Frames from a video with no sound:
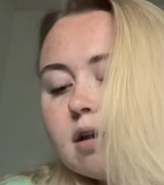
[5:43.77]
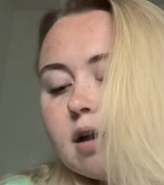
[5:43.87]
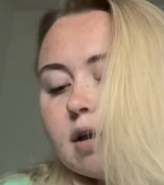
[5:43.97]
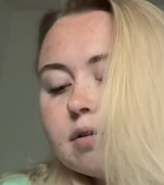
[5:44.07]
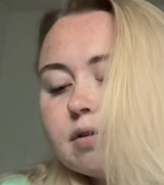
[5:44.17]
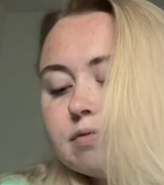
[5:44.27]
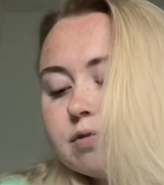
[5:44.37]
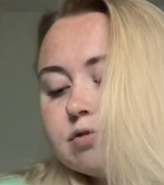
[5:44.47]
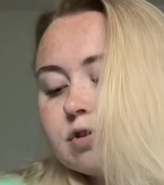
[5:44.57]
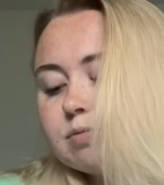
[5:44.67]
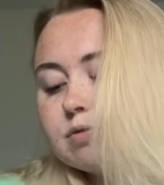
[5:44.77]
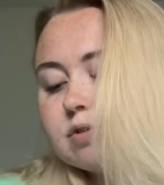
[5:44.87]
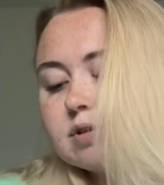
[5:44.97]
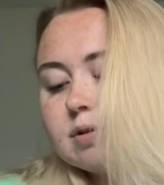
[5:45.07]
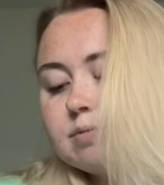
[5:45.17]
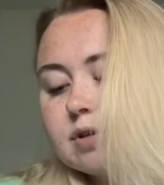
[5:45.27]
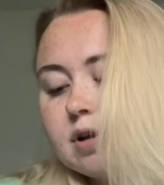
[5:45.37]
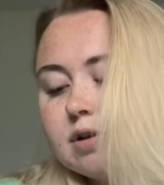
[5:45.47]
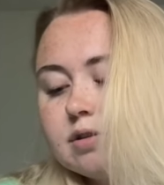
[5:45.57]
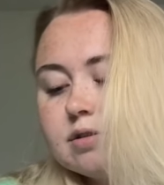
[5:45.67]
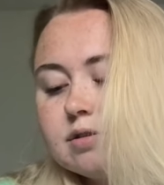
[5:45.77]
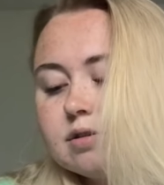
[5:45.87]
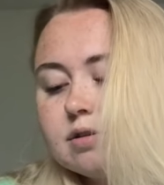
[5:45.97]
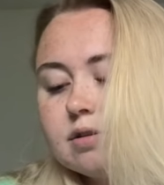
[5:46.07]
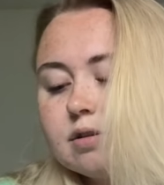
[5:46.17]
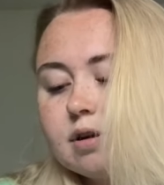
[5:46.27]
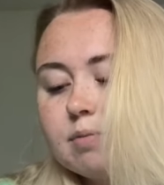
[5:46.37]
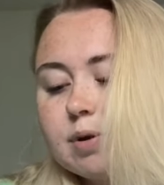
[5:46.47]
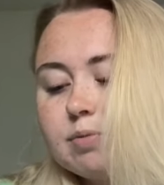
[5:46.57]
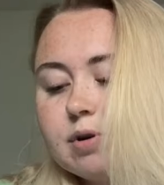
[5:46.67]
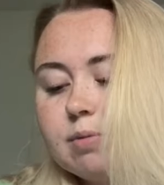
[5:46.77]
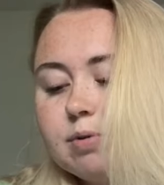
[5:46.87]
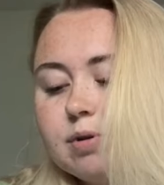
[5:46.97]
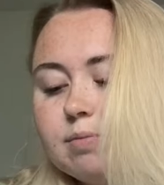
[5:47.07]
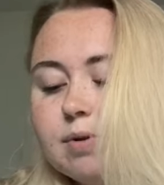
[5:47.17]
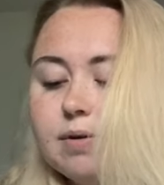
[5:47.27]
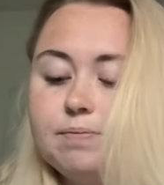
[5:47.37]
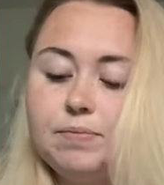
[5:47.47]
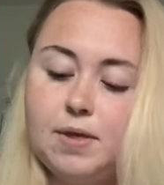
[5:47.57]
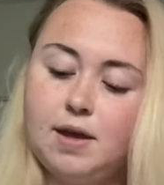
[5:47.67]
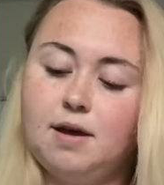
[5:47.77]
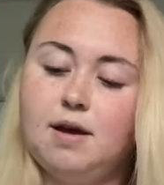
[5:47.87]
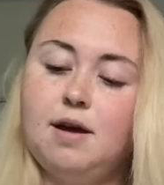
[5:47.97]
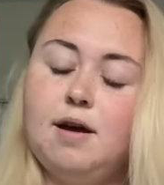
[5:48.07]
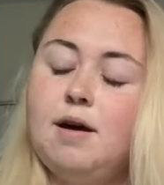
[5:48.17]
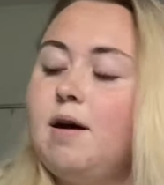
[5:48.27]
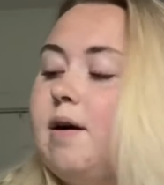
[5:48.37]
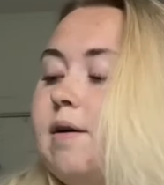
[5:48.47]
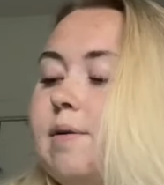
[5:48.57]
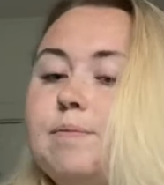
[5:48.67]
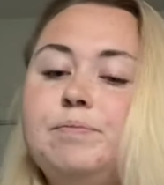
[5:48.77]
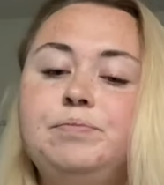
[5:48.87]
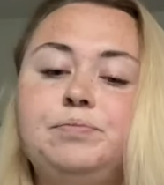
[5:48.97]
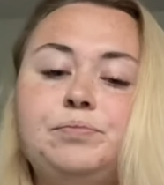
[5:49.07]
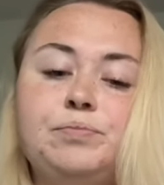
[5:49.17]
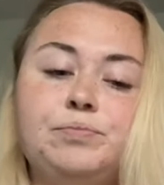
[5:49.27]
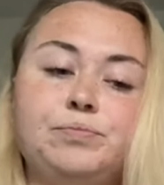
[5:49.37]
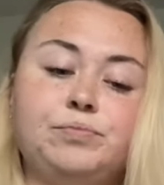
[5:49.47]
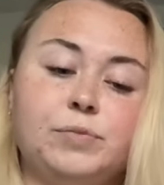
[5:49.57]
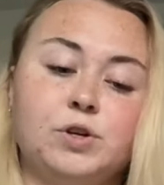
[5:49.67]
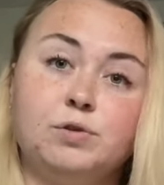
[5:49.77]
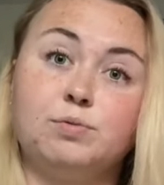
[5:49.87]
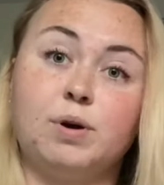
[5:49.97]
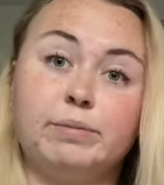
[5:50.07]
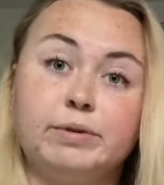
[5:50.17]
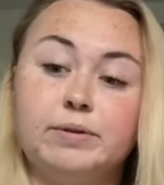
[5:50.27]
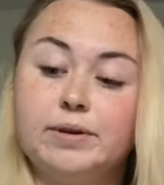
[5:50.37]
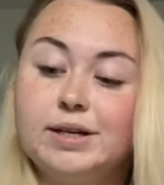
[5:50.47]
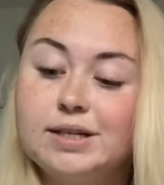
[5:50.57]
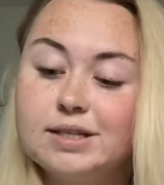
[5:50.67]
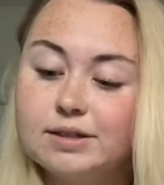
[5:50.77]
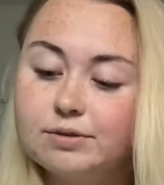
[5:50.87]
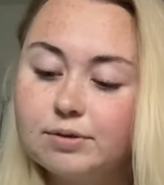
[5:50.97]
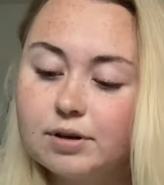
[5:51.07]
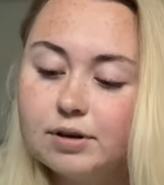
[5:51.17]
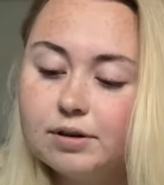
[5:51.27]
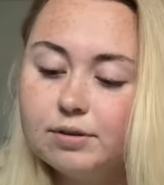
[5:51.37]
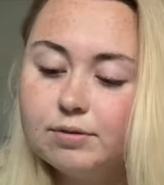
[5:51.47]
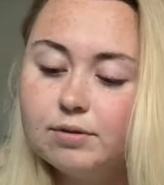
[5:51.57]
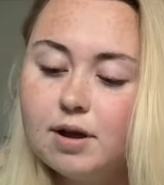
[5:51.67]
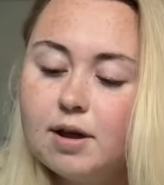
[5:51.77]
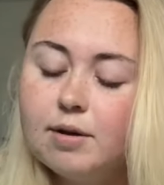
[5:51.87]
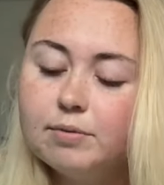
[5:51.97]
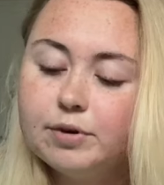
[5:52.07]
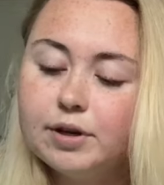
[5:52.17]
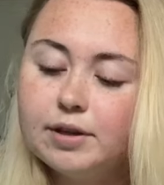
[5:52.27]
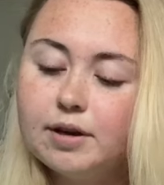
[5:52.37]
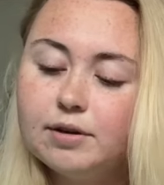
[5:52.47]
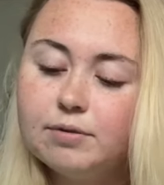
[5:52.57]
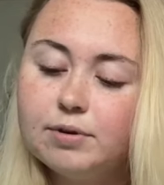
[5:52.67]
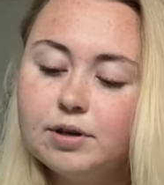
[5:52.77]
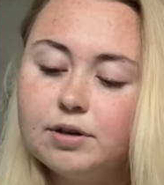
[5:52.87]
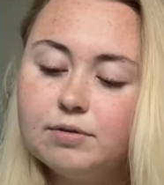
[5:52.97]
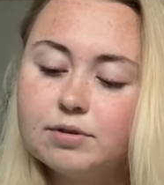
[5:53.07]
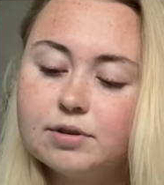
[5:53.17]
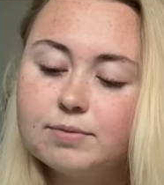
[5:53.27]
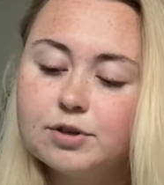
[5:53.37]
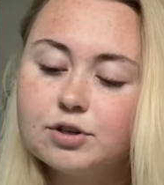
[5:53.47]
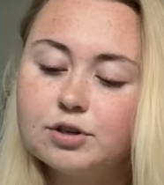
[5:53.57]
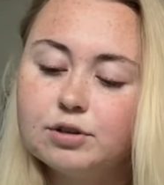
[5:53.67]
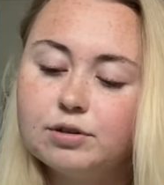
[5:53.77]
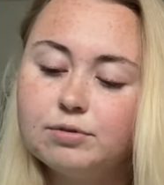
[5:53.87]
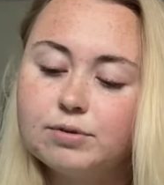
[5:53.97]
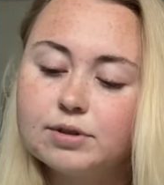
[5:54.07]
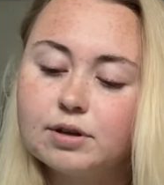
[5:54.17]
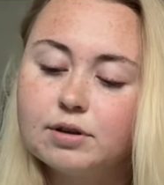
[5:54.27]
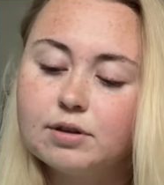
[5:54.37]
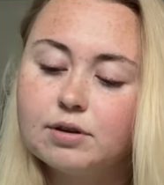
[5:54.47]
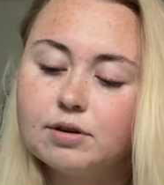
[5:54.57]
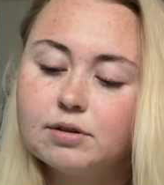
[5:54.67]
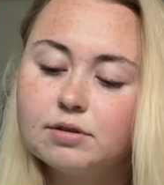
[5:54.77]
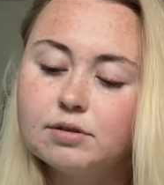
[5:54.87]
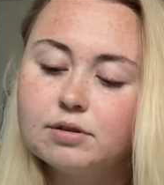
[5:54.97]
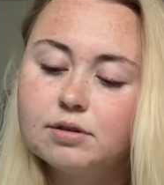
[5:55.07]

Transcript: I don't know if those jumps are the same size. Not my problem. Um, whose problem it is, I do not know. Learning that I don't need to use as much glue as I thought,